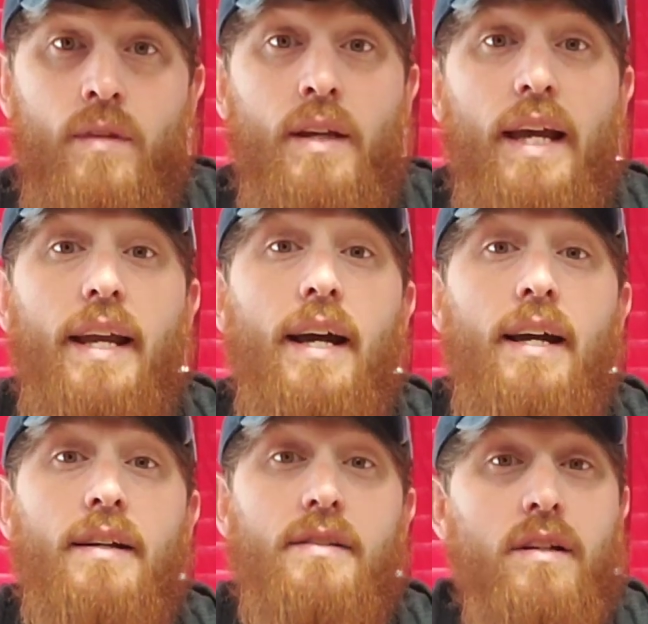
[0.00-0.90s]
Hey
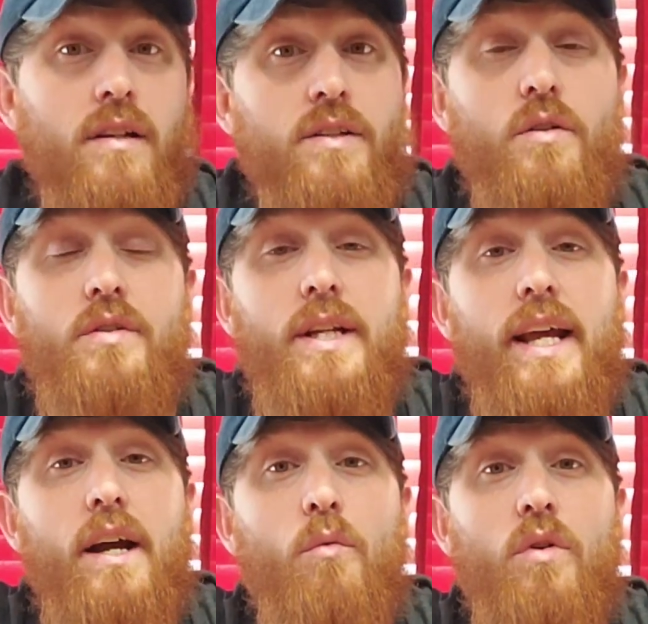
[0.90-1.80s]
guys, so
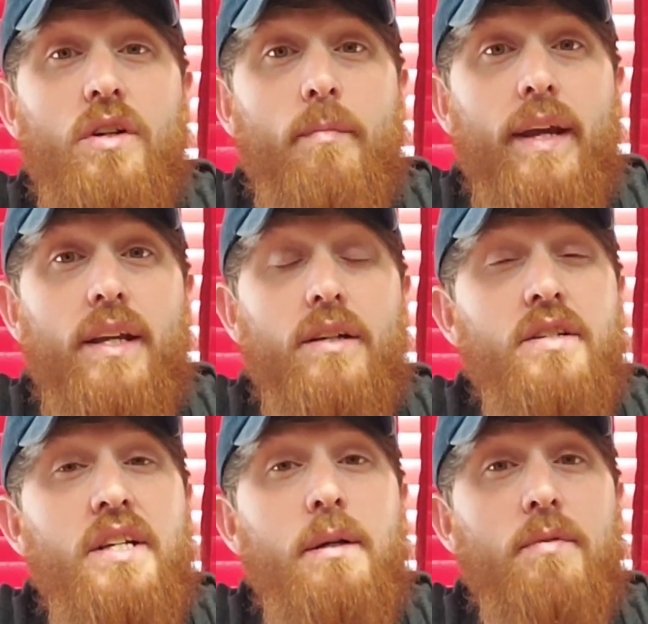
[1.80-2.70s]
today I wanted to make a
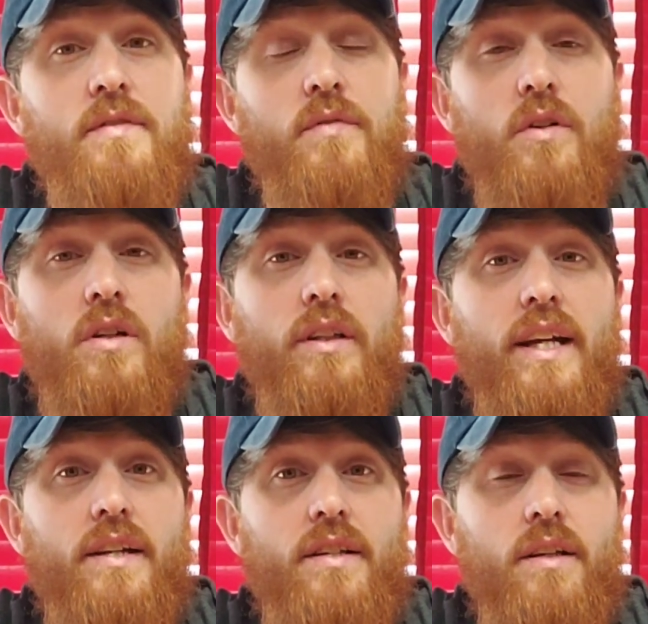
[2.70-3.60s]
tips for
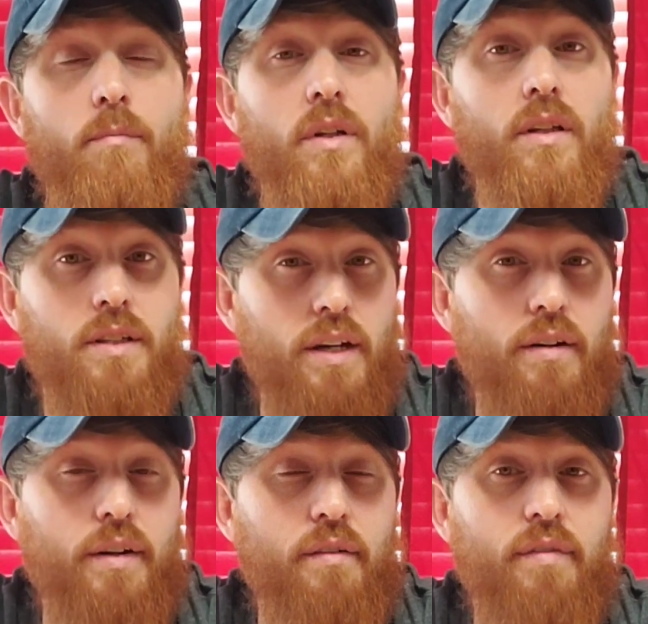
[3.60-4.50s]
collecting
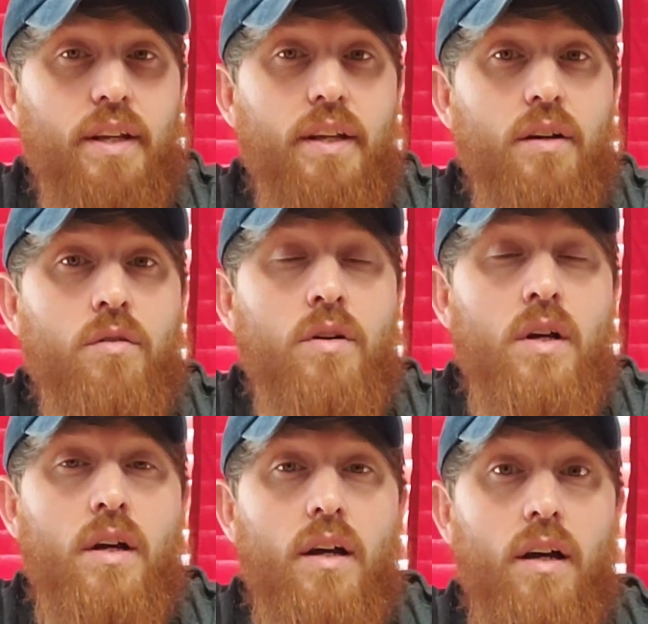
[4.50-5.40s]
Militaria video.
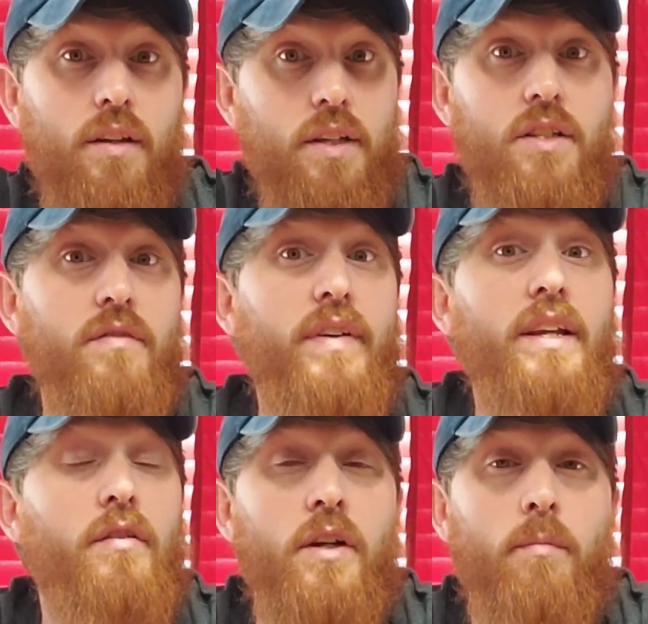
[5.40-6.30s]
This is
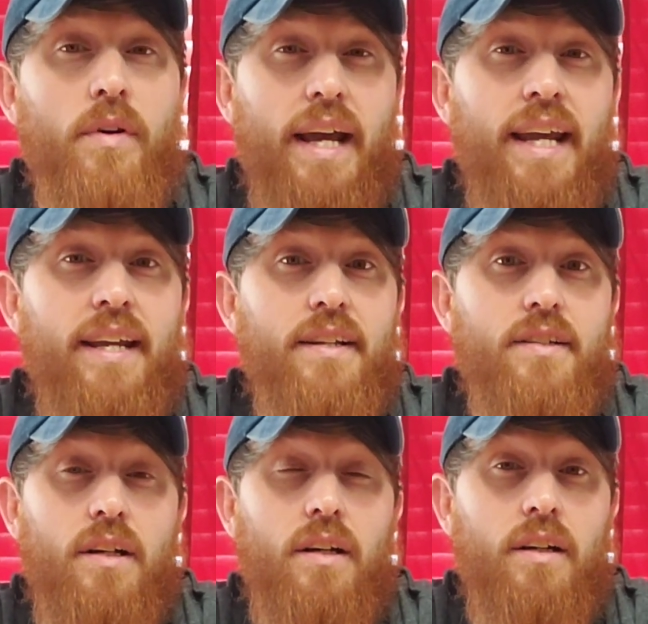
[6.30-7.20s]
video number
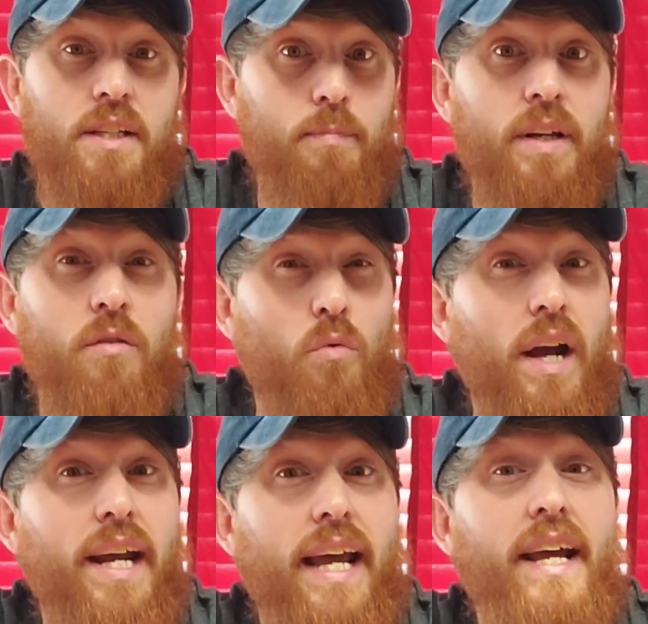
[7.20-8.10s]
8. It's been
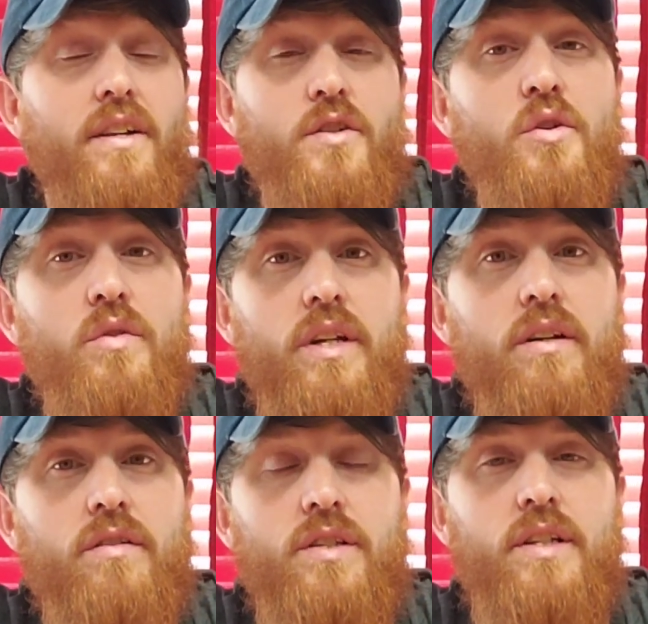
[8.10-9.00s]
right at 2
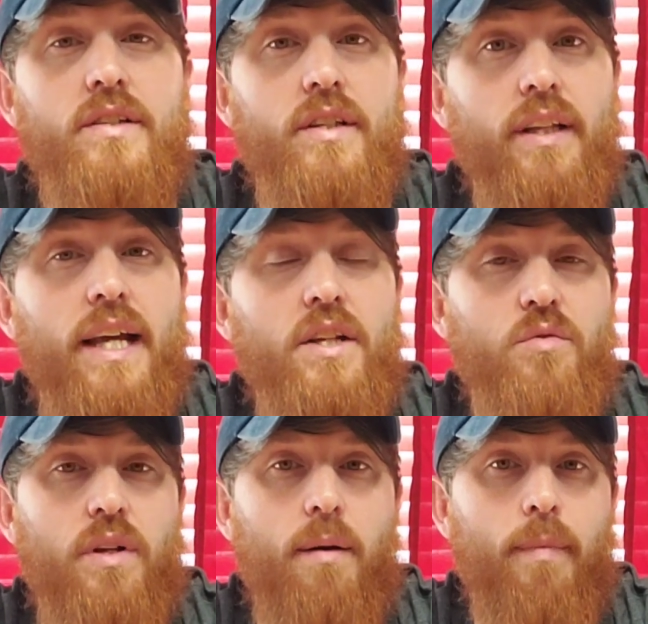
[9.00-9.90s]
years since the last
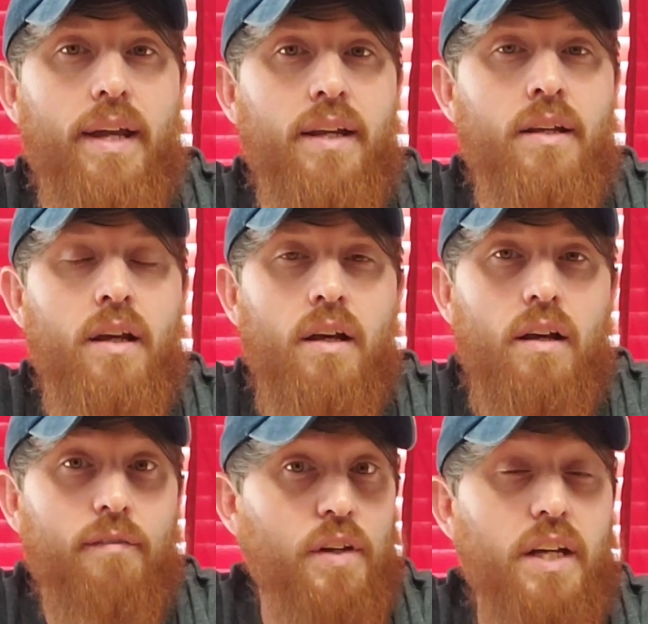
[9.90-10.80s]
one I made.
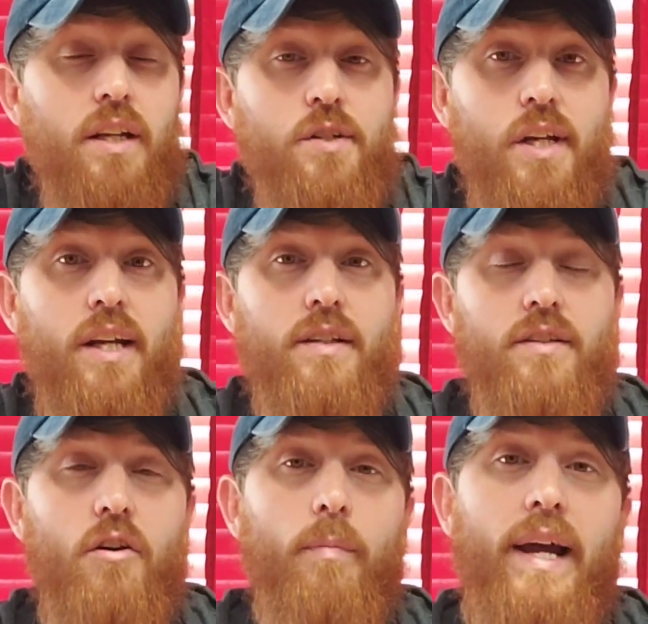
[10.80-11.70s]
If you get a chance,
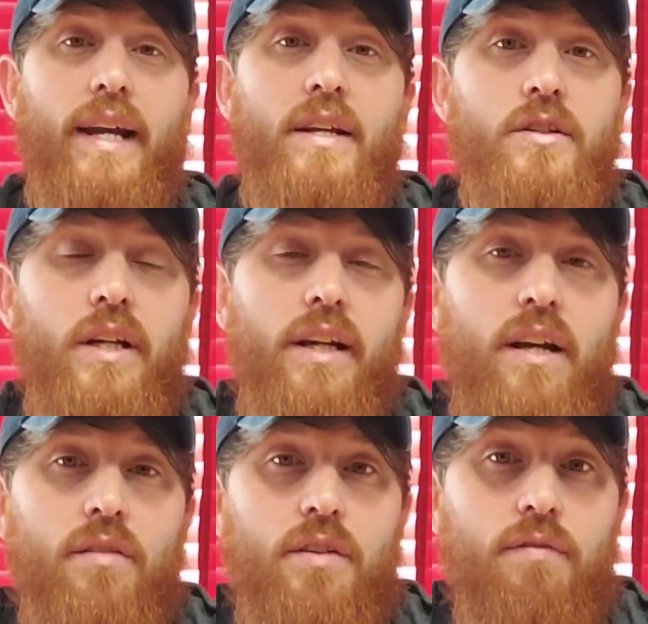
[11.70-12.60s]
go back and check
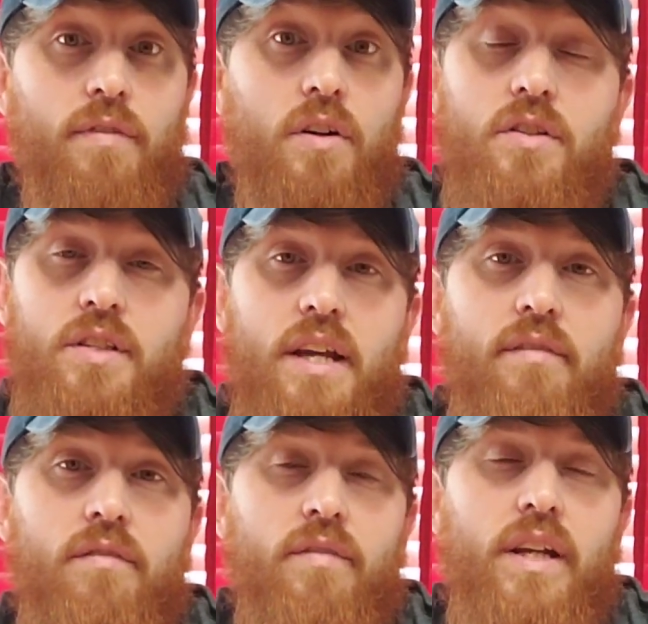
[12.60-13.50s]
out the first
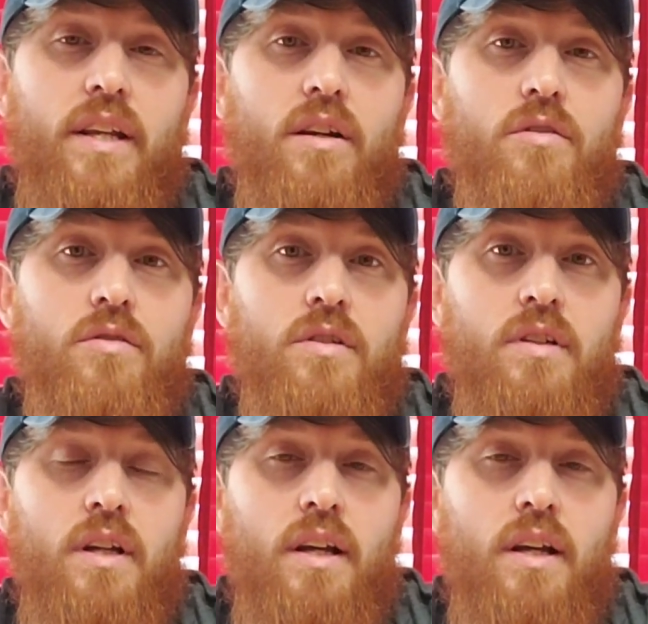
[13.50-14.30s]
7 videos.